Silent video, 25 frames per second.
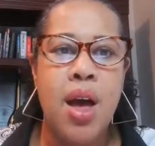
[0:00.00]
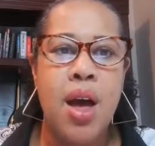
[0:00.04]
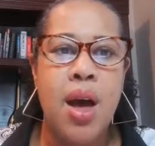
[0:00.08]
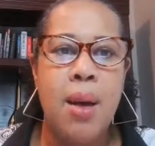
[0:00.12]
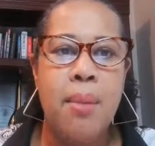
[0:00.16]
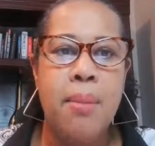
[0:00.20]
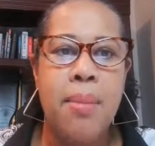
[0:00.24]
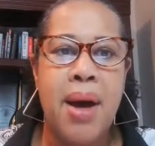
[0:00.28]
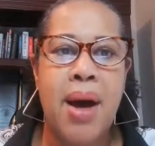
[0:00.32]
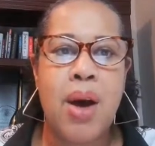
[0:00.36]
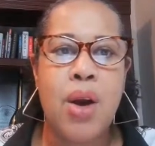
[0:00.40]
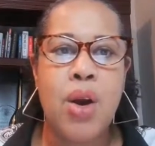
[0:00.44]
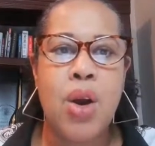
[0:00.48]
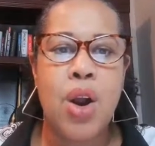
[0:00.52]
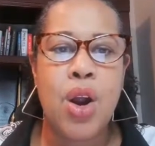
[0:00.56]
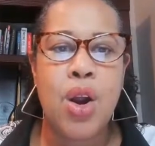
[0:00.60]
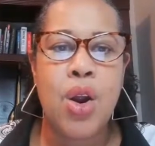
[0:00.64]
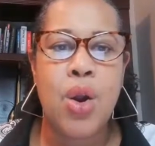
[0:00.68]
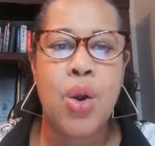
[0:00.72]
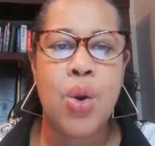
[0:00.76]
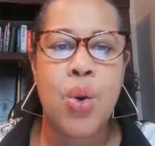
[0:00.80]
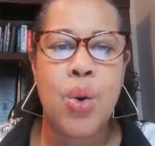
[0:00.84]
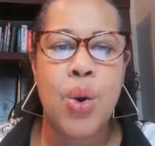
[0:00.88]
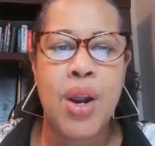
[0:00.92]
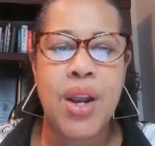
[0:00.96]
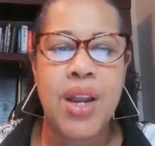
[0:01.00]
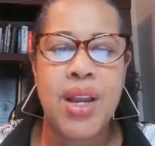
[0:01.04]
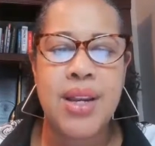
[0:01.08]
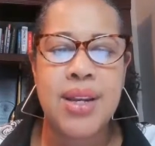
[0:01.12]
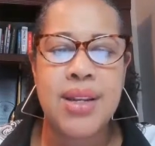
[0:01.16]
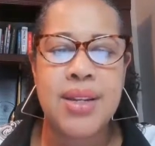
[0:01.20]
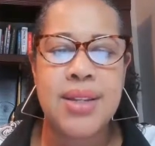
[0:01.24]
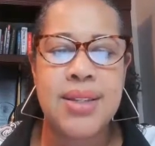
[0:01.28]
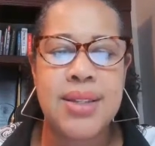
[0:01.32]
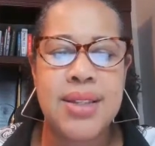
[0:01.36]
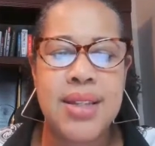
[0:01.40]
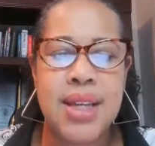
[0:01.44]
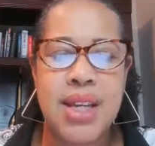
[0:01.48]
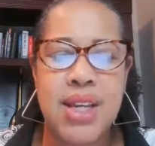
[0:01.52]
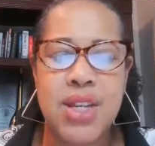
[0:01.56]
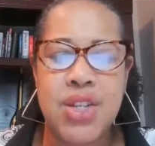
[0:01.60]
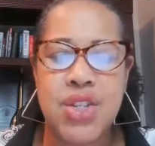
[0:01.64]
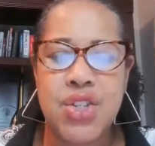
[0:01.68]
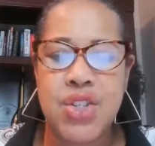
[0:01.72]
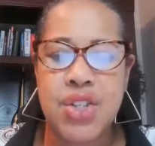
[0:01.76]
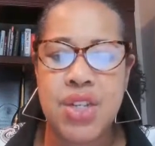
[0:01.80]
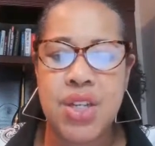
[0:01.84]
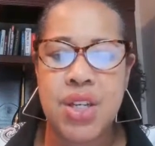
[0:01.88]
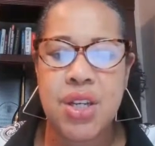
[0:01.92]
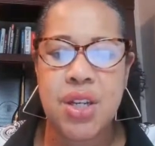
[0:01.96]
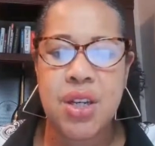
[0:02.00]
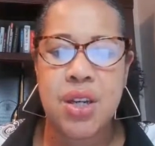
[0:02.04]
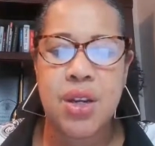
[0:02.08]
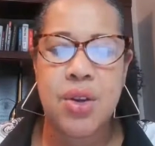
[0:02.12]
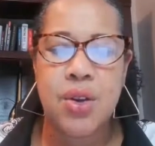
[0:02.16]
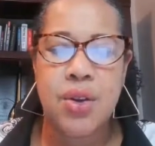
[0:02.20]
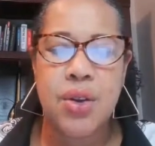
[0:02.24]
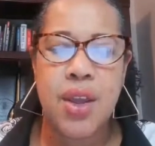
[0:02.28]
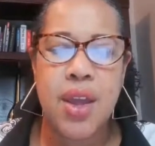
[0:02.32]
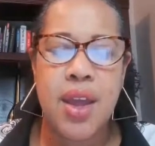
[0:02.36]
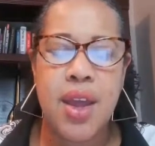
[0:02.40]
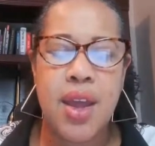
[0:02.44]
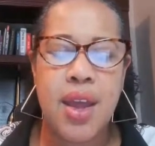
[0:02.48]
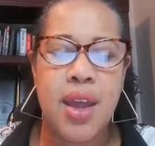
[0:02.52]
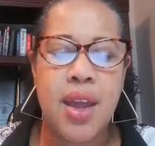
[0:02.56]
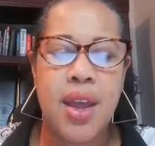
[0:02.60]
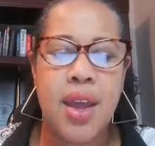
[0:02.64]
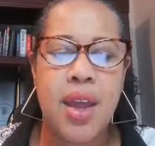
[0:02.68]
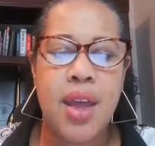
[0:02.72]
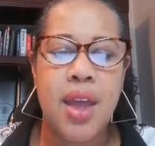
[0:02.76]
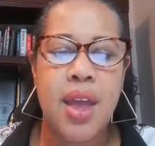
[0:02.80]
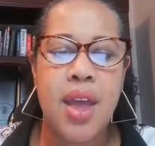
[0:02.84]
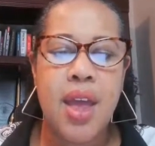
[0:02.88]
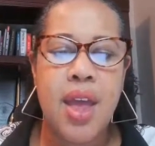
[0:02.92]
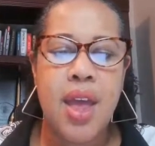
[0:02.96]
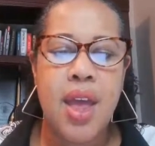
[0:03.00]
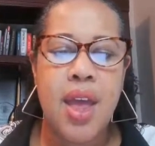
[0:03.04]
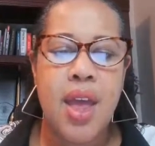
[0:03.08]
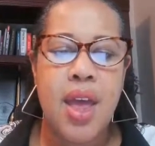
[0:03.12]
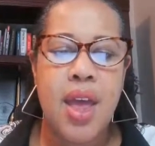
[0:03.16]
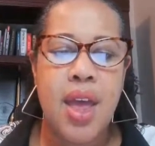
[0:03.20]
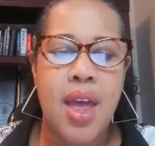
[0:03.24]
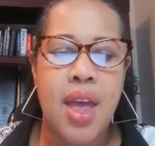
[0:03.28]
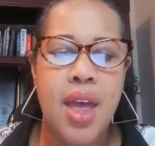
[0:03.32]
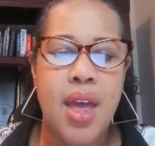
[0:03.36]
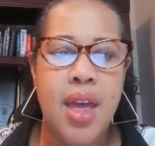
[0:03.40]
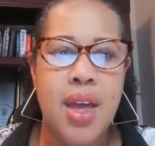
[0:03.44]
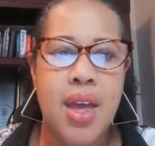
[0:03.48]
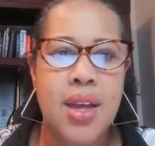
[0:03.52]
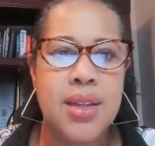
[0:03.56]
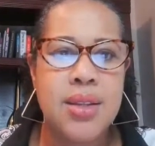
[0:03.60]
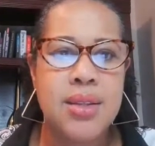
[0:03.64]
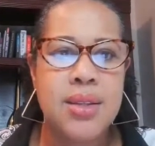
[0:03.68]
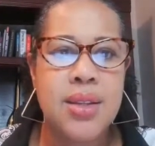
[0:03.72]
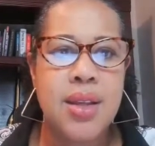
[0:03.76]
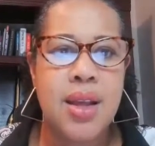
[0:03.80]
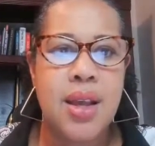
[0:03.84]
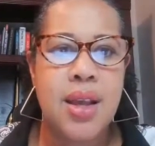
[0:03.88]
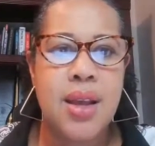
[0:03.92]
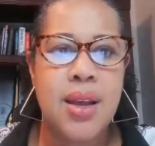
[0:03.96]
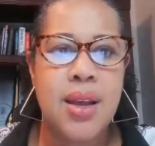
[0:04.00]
about her organization, okay? And